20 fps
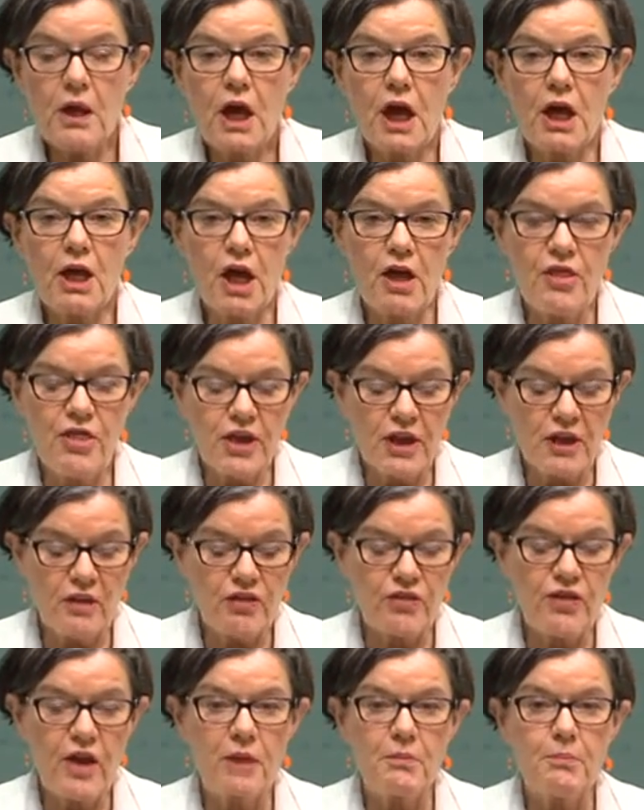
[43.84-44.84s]
And I think
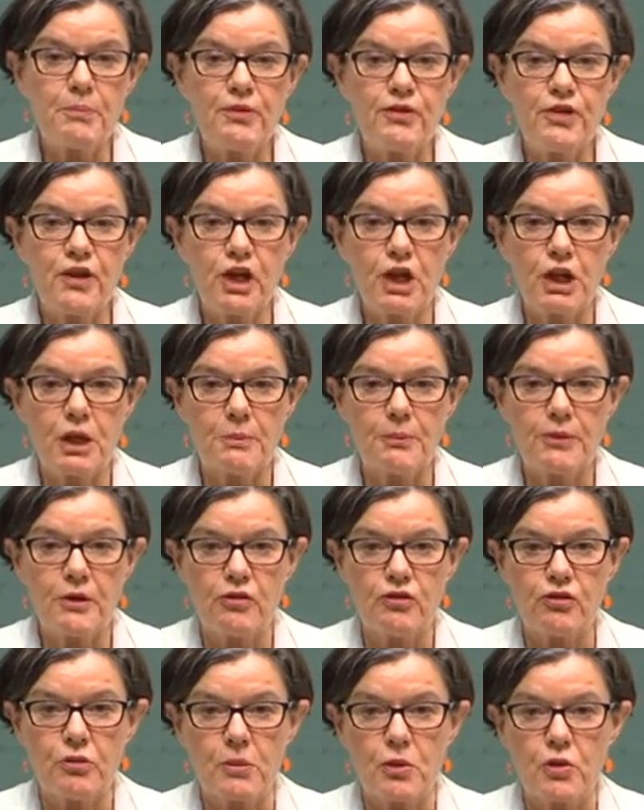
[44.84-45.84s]
it's that particular
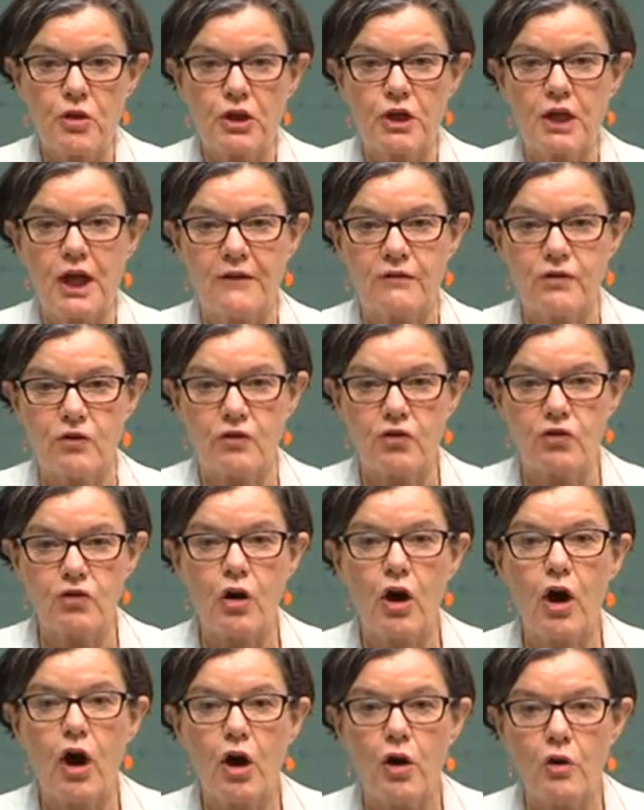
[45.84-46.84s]
principle that governs
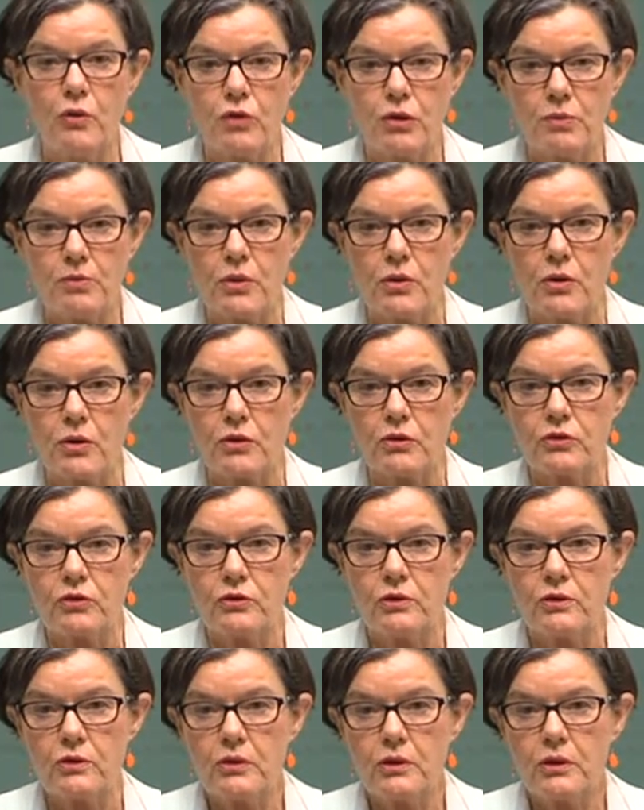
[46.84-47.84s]
the whole report.
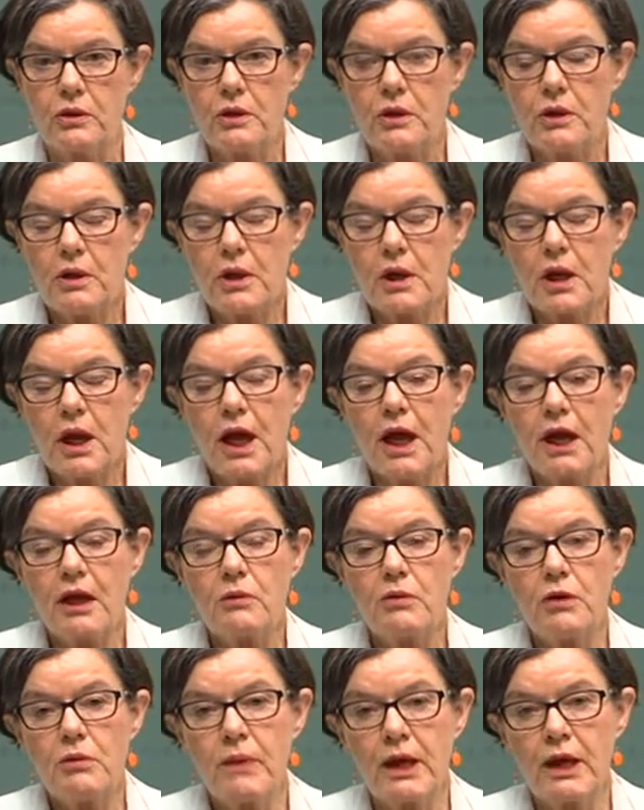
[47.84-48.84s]
How
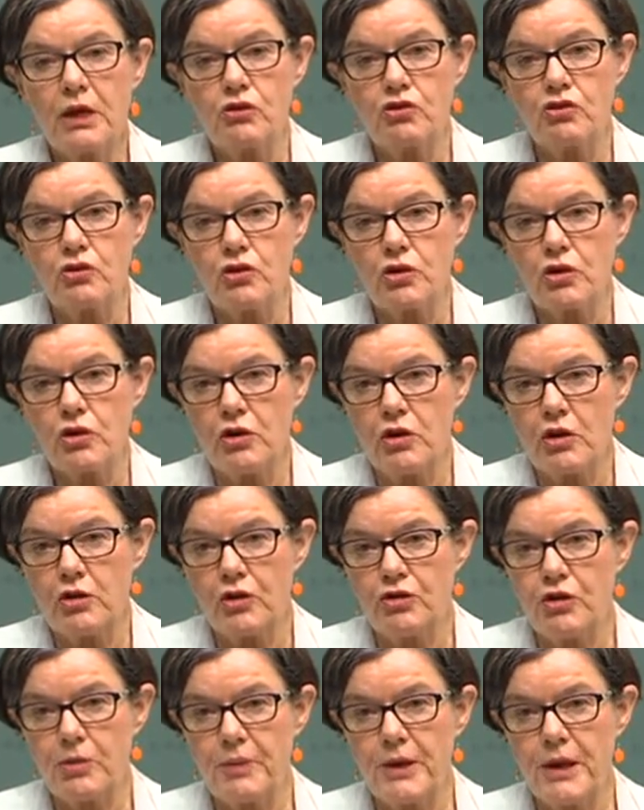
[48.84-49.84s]
do we make sure
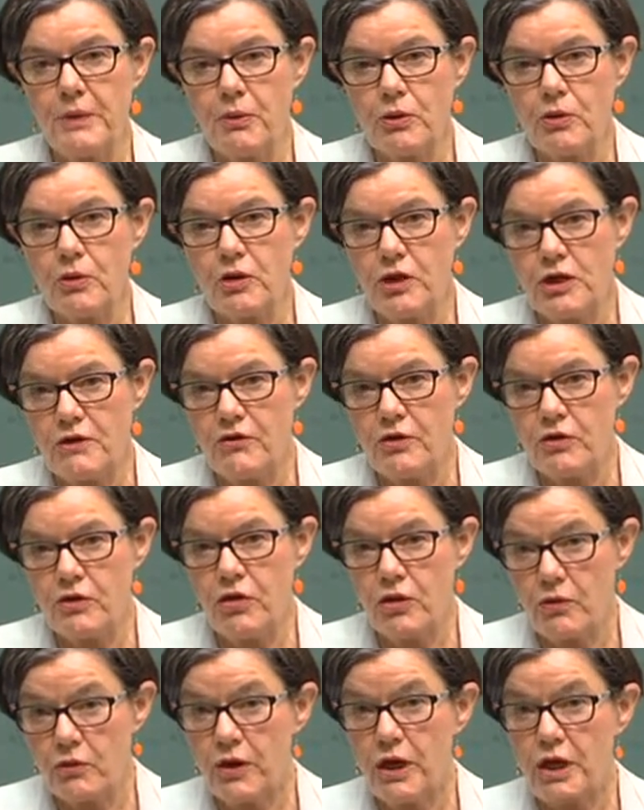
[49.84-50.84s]
that the people who live
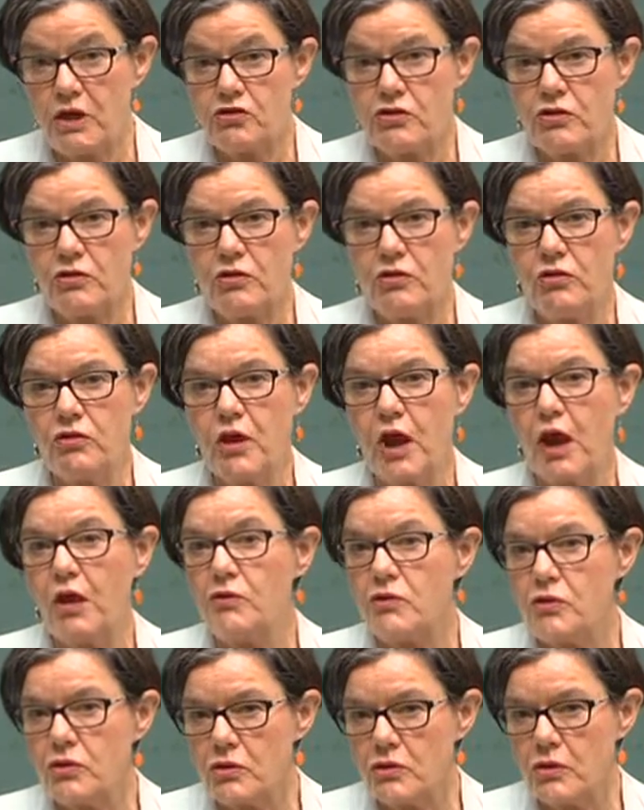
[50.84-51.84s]
in the regions
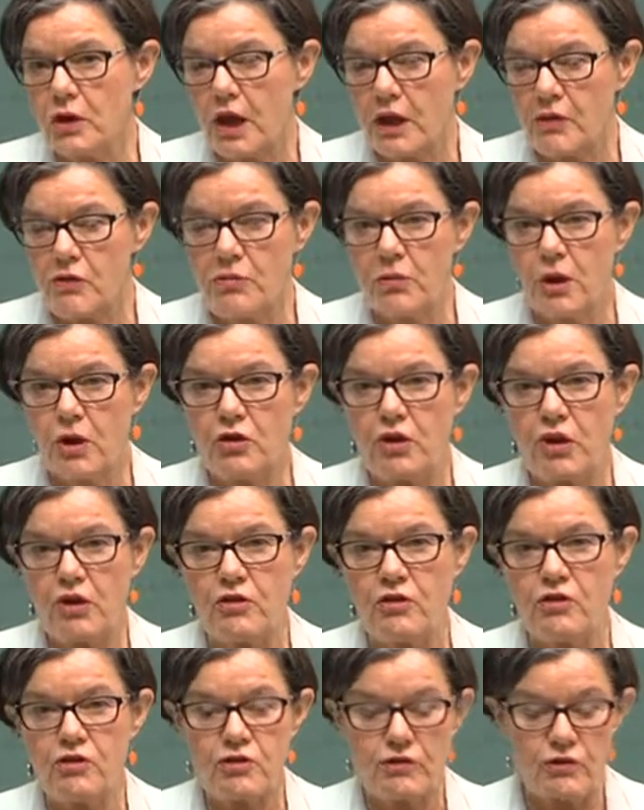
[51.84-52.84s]
and rural and remote
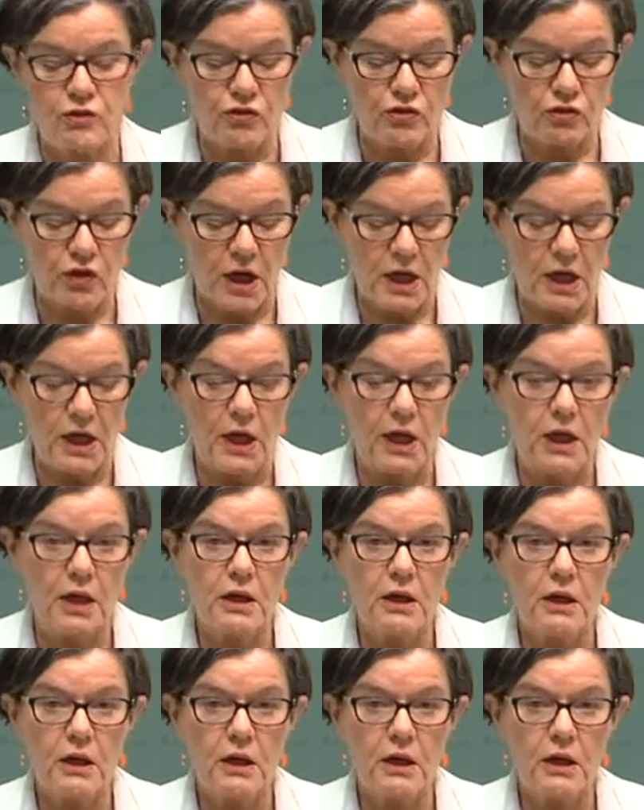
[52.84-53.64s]
areas of Australia